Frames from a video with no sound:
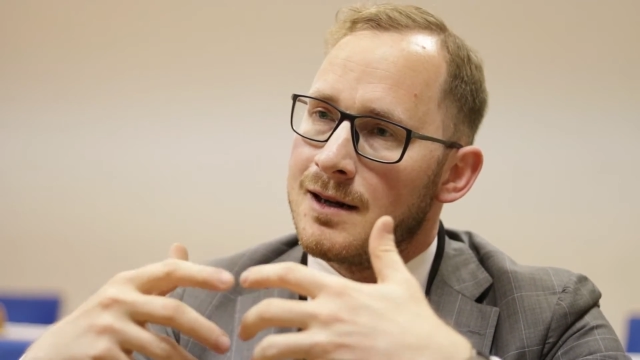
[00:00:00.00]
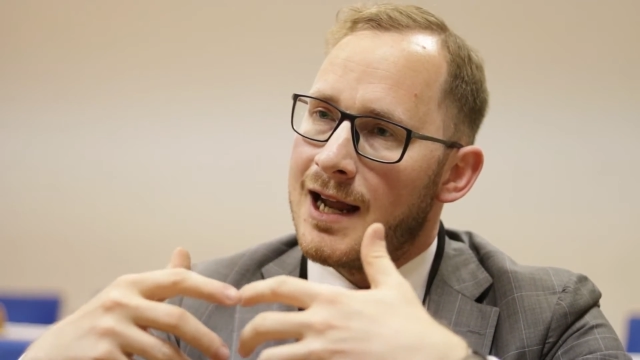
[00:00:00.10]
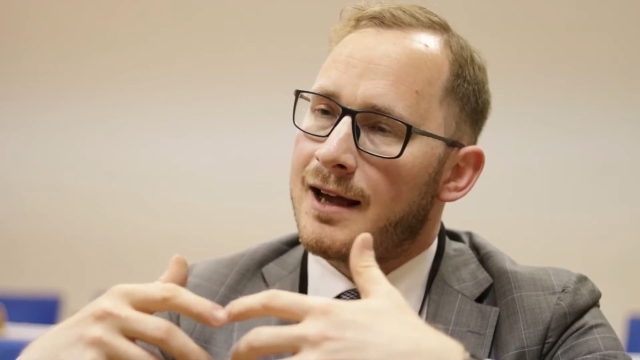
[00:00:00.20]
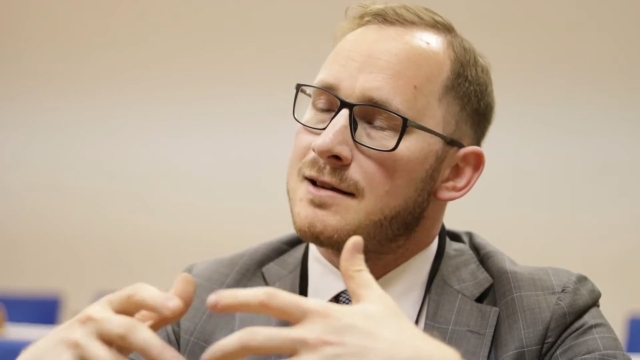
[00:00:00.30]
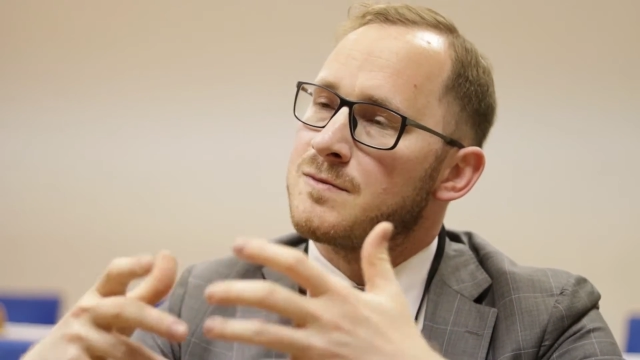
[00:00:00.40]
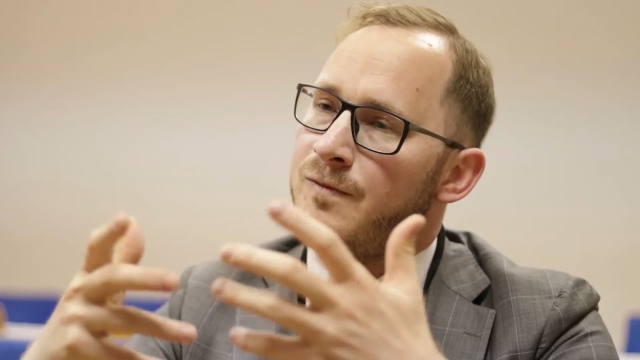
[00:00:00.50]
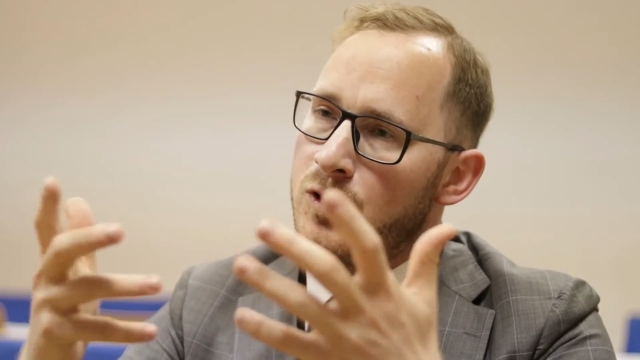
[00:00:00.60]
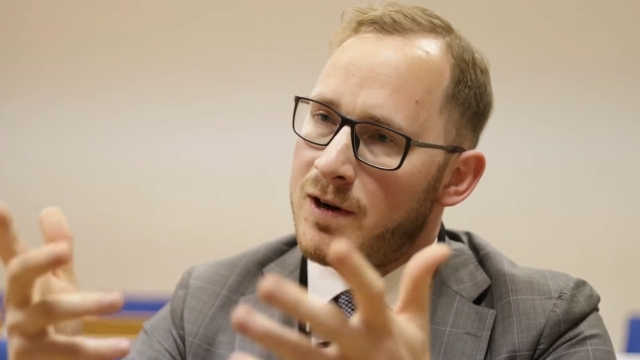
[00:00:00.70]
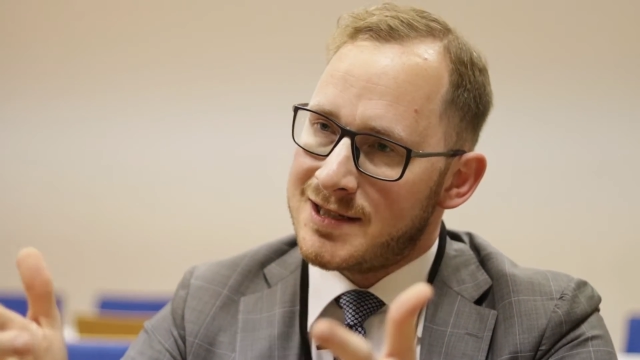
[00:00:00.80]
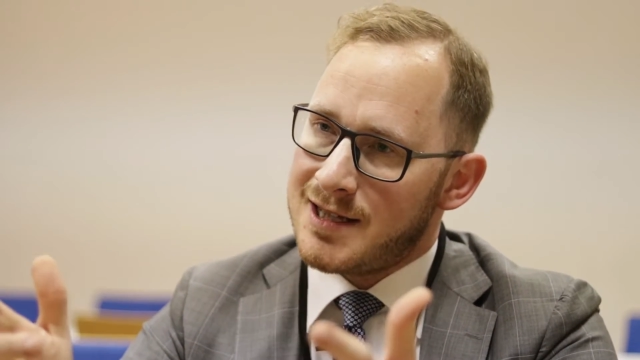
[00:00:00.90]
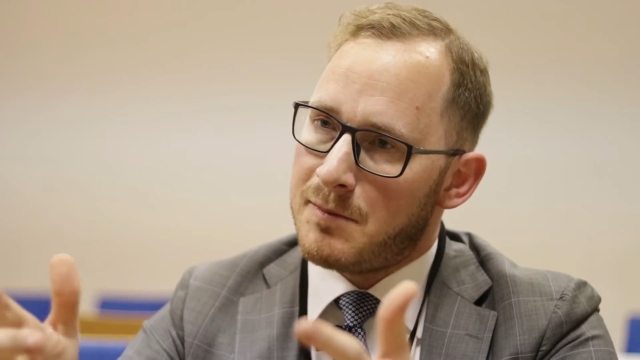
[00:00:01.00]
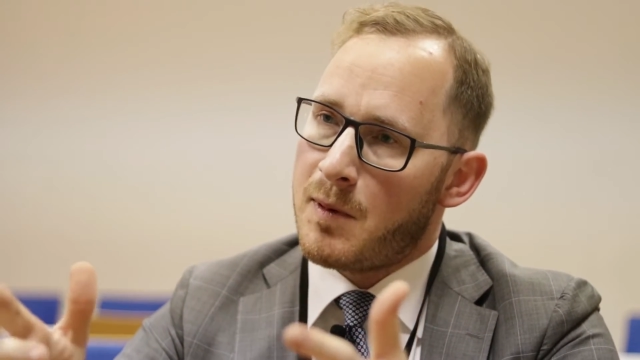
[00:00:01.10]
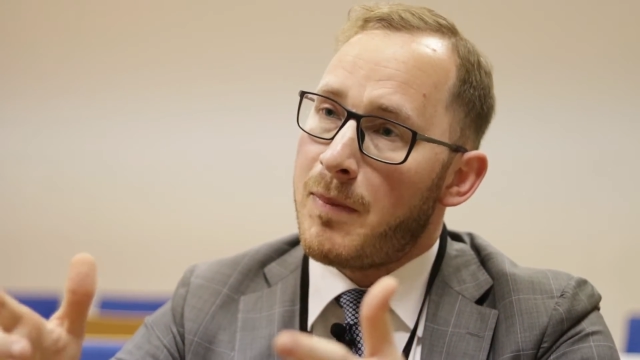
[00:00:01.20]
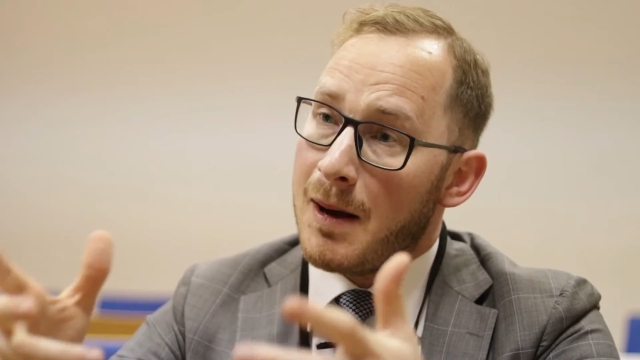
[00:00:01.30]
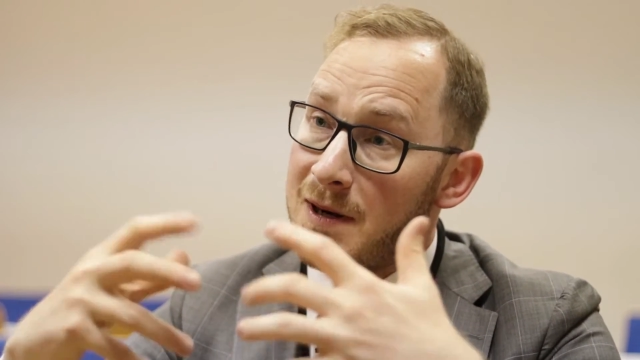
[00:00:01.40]
like for
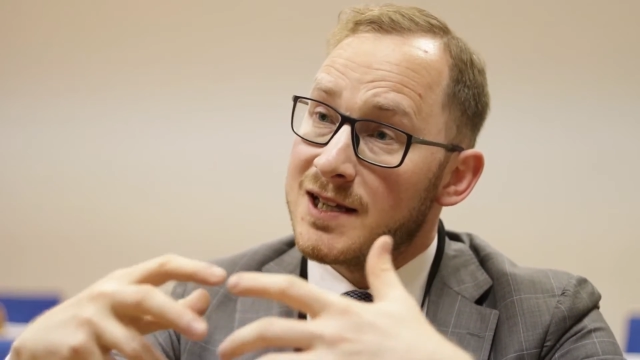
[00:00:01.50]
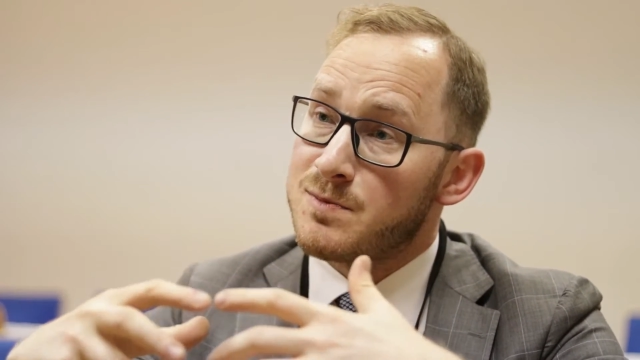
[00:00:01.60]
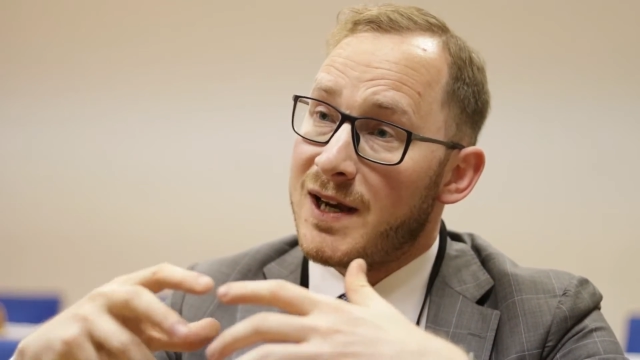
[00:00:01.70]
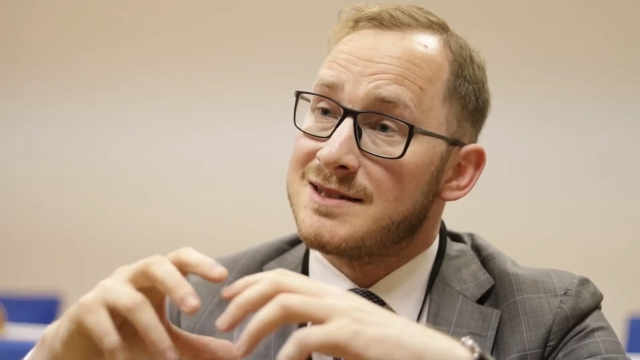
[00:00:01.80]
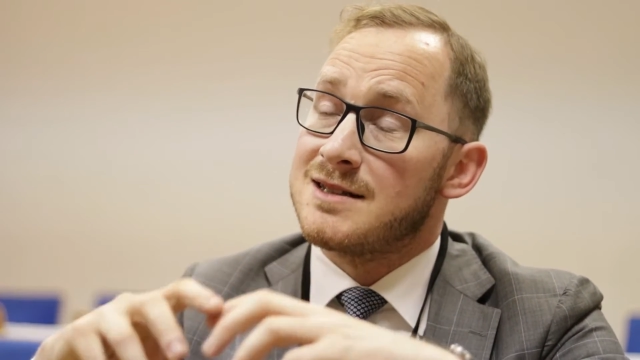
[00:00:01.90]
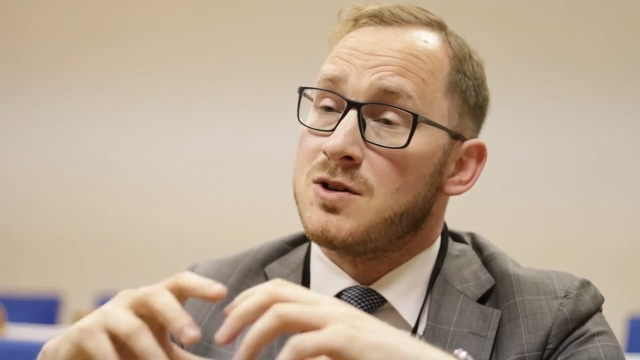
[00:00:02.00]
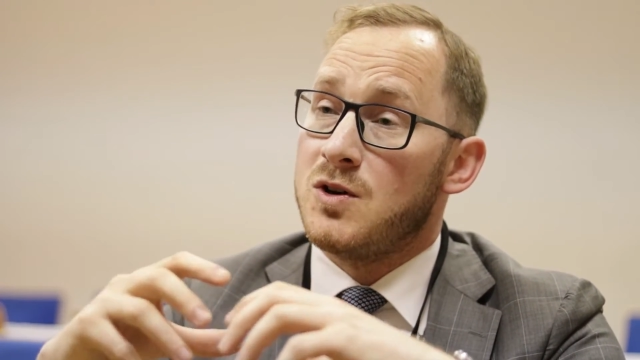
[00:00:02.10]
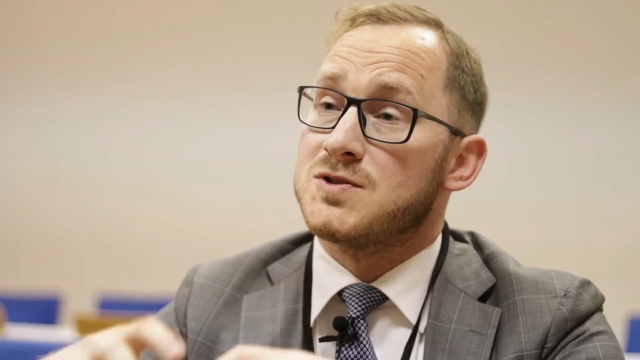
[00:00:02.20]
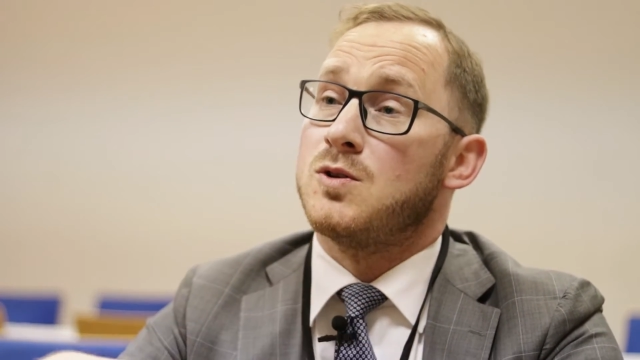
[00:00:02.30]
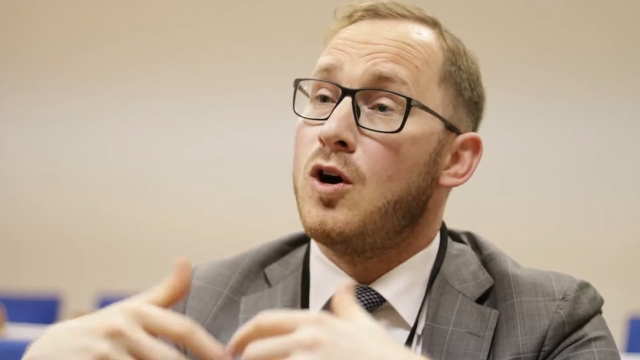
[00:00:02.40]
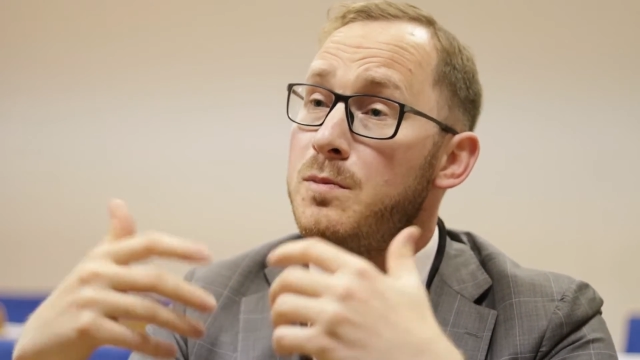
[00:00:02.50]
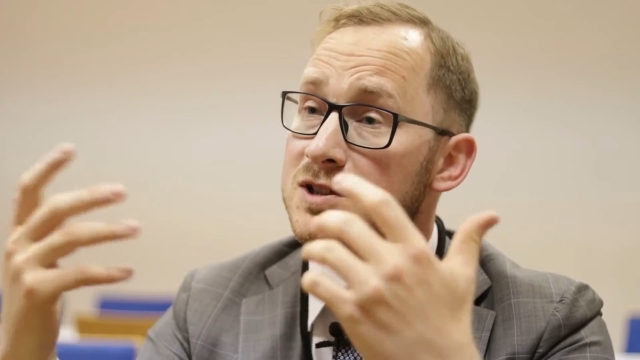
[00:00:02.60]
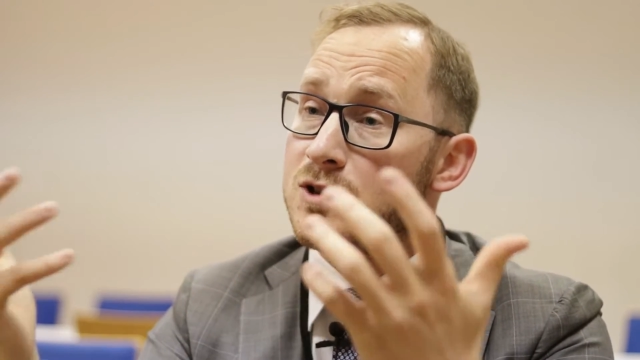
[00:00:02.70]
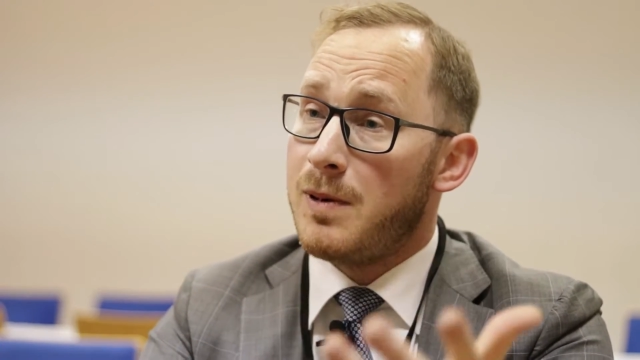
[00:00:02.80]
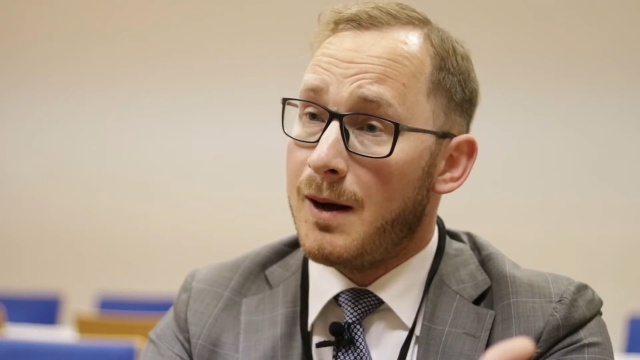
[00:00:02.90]
example, public spaces also
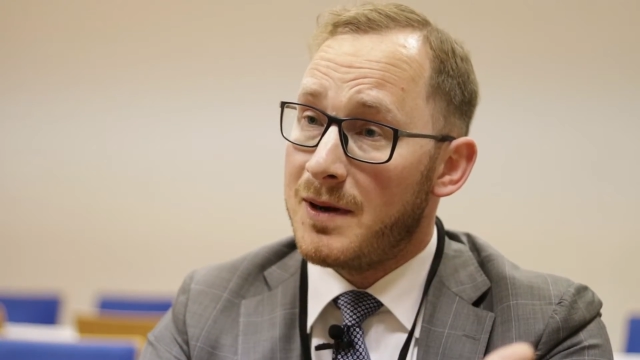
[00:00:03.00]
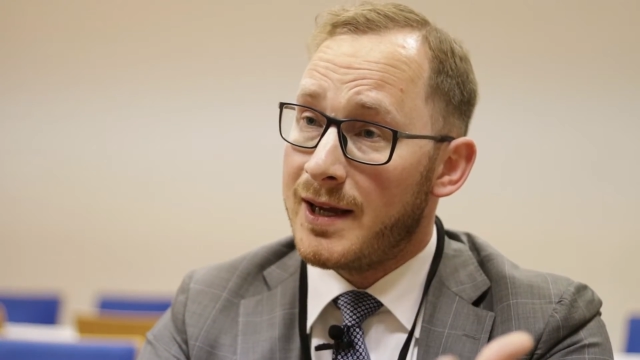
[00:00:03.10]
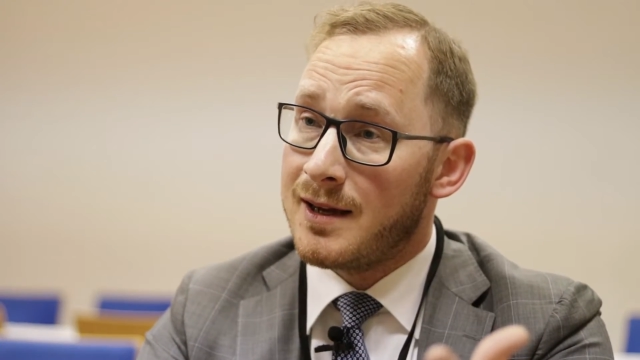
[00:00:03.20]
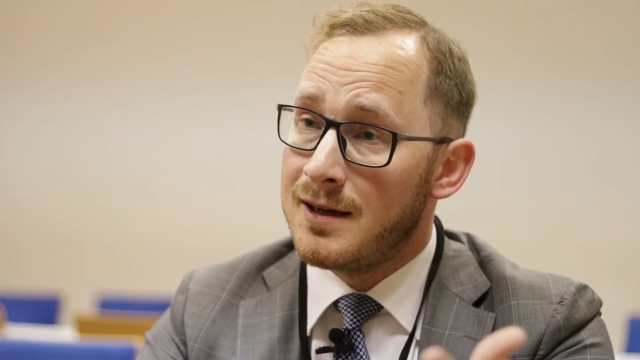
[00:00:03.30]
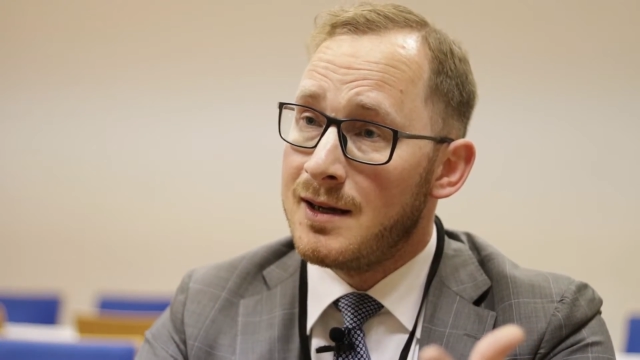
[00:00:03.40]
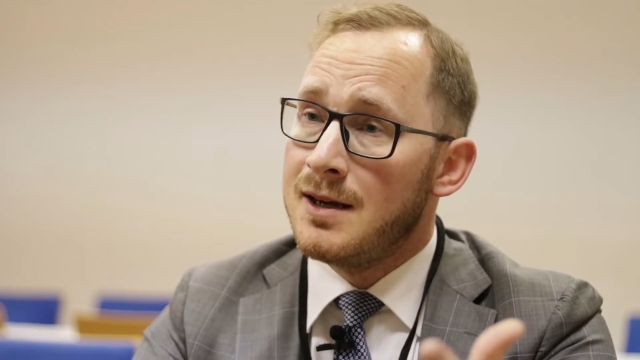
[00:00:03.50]
open to public,